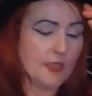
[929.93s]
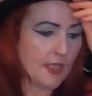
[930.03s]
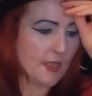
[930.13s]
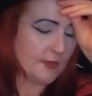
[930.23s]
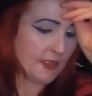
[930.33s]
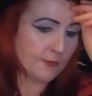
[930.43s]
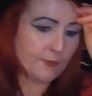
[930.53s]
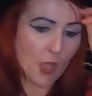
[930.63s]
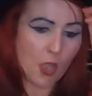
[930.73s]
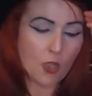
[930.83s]
Little
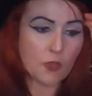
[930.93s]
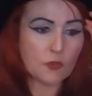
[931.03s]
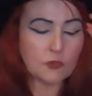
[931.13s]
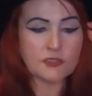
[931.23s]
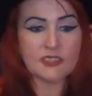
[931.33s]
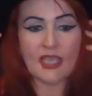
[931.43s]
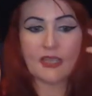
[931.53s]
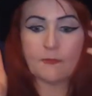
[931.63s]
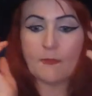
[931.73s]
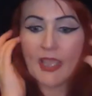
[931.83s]
bows. They
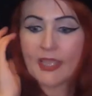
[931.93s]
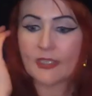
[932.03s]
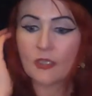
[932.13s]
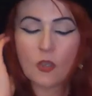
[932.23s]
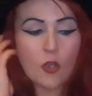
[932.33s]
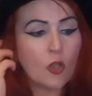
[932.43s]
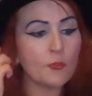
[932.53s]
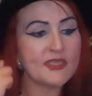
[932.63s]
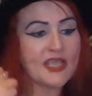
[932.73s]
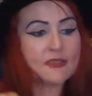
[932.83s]
had
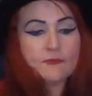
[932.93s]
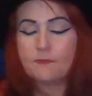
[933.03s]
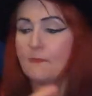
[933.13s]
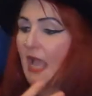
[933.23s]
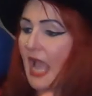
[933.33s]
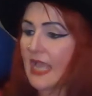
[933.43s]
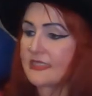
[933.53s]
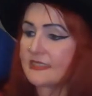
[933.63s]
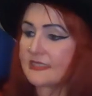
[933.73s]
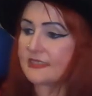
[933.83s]
makeup. They had
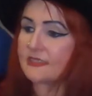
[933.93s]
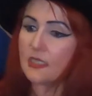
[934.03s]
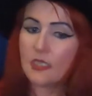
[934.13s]
masks.